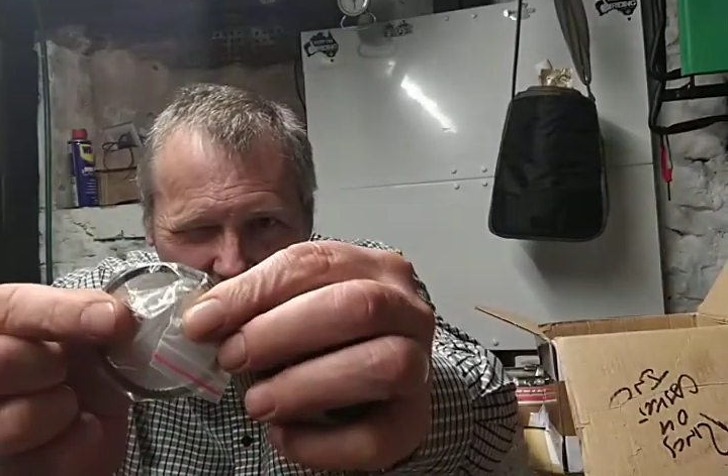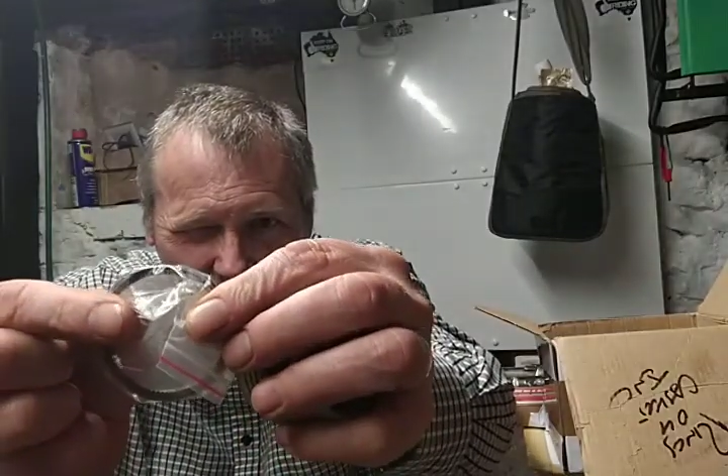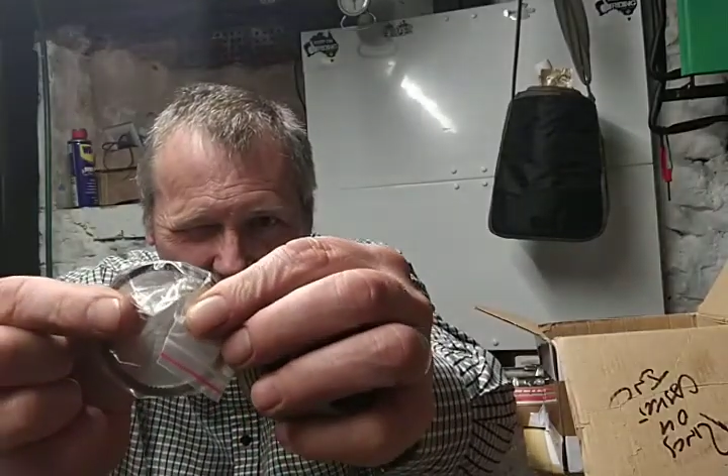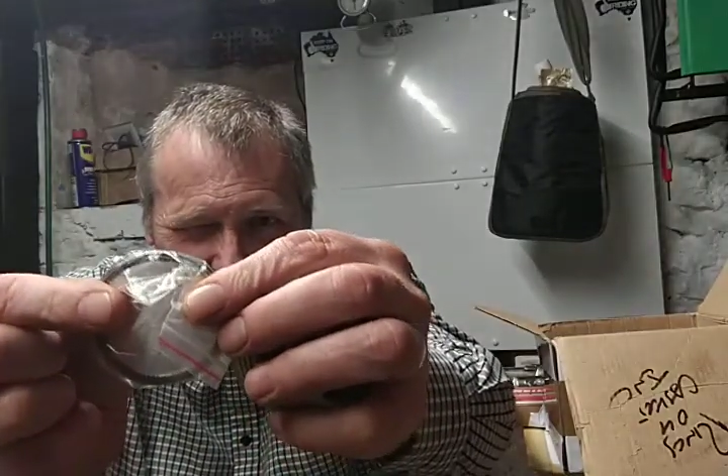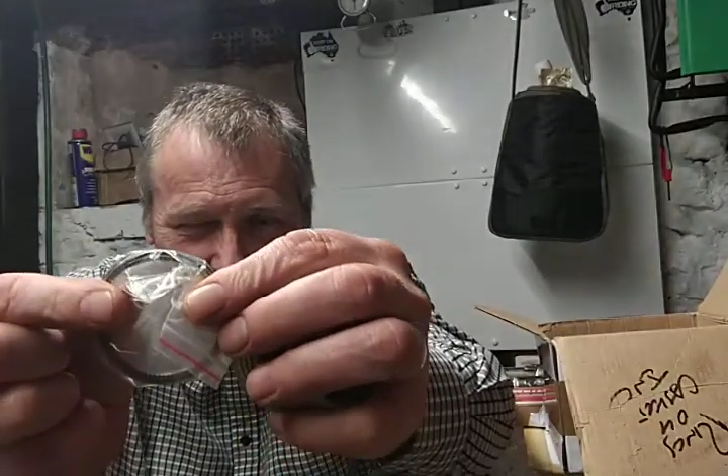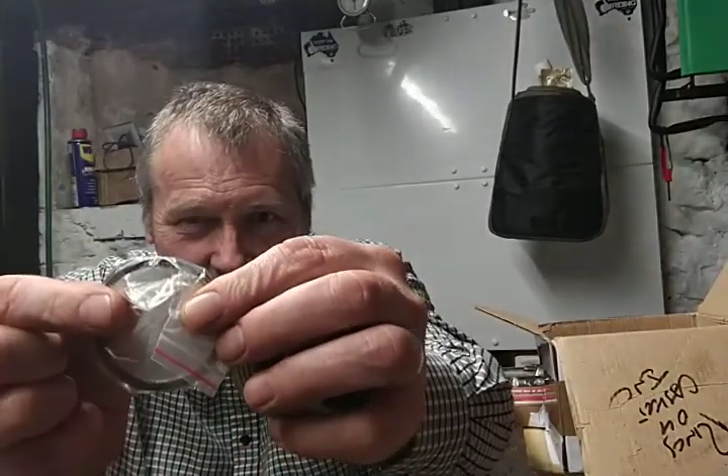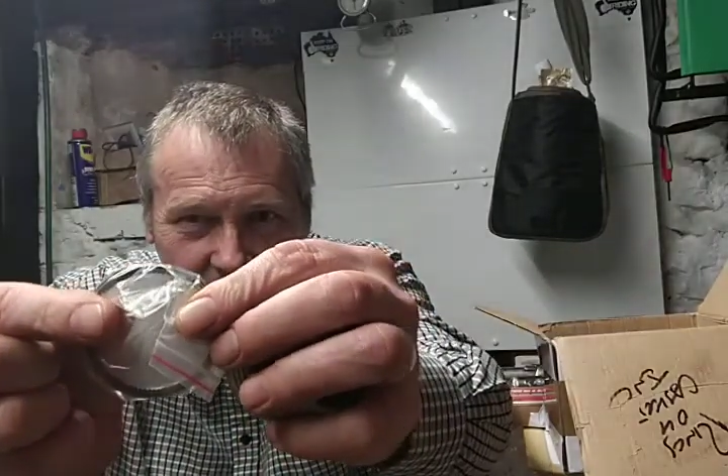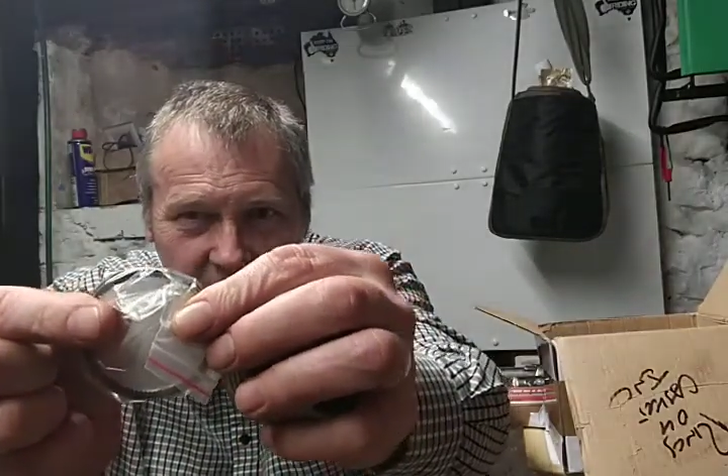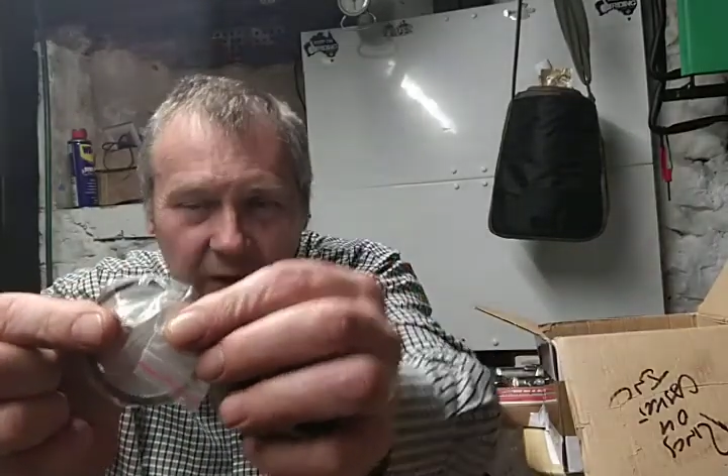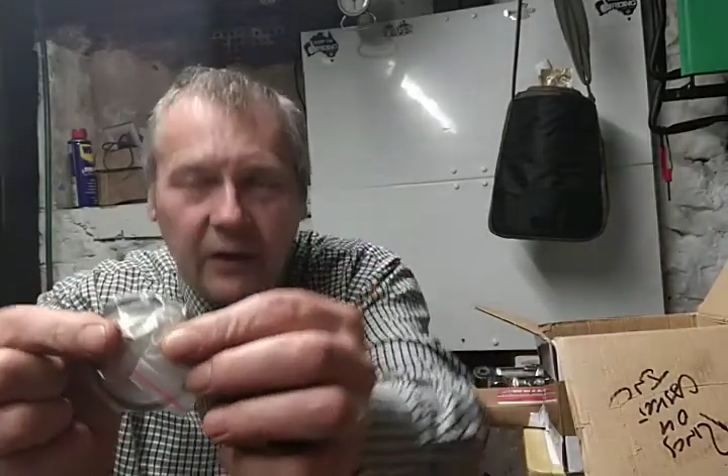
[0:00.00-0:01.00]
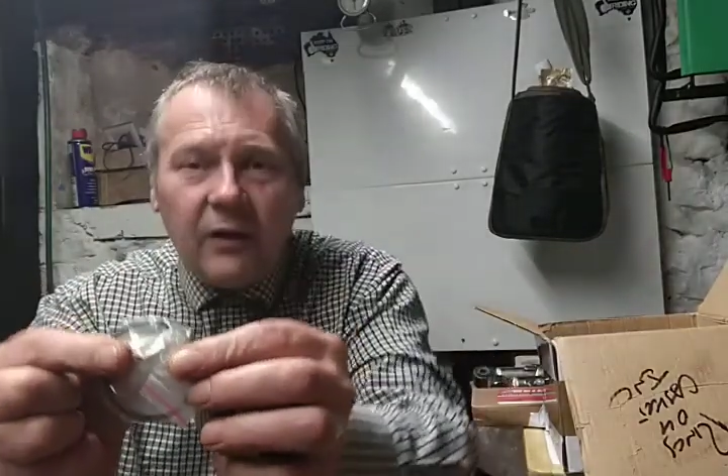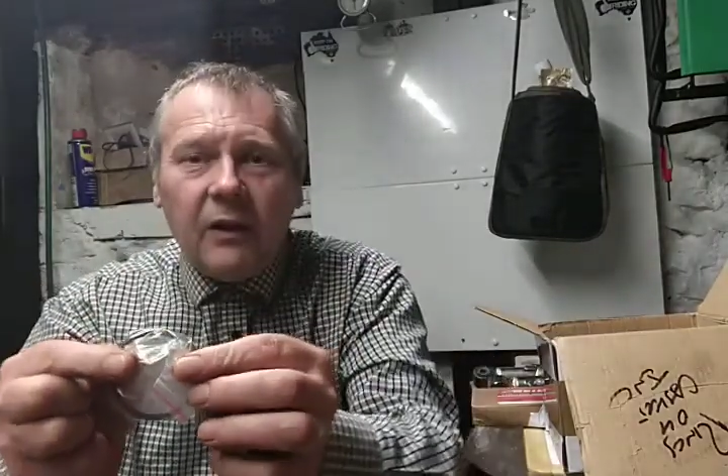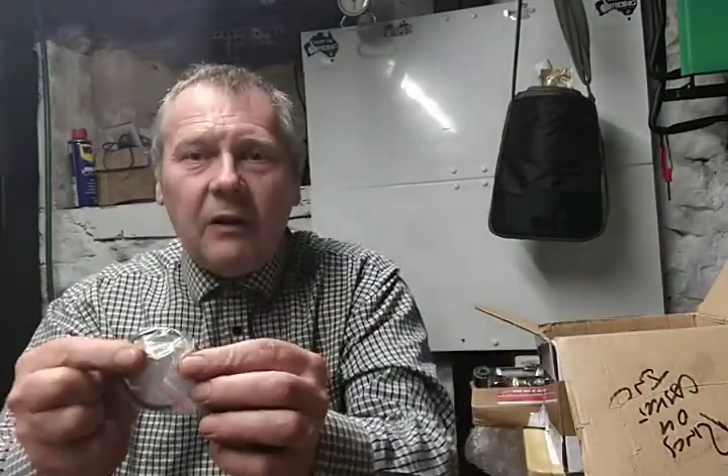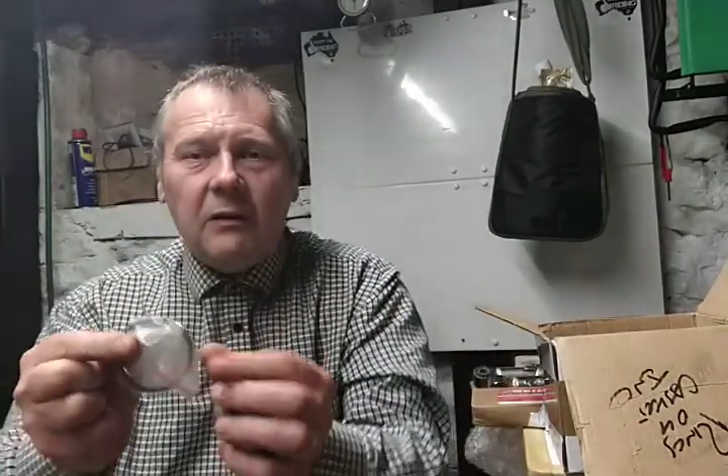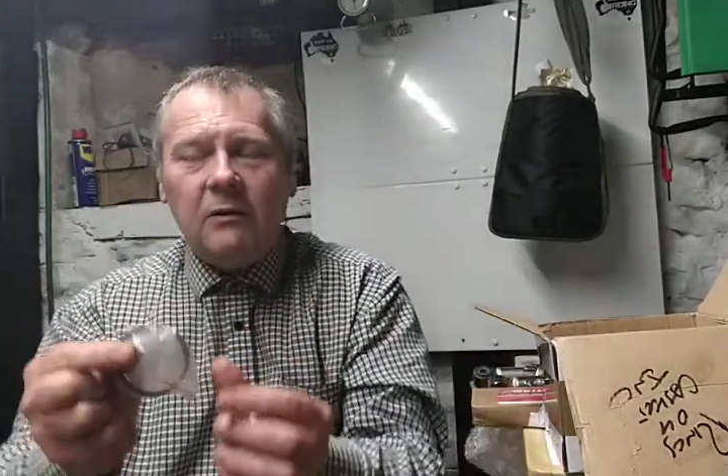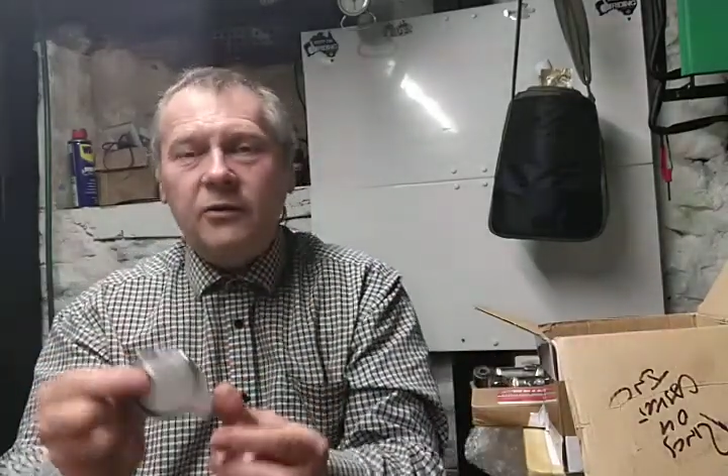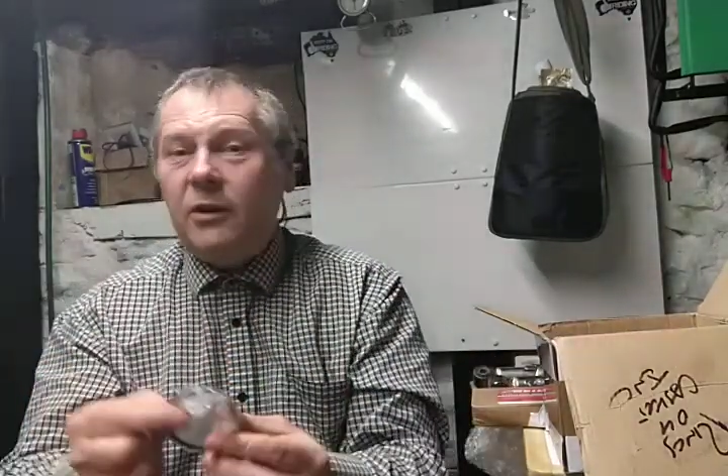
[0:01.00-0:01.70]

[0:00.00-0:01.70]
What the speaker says: you see, I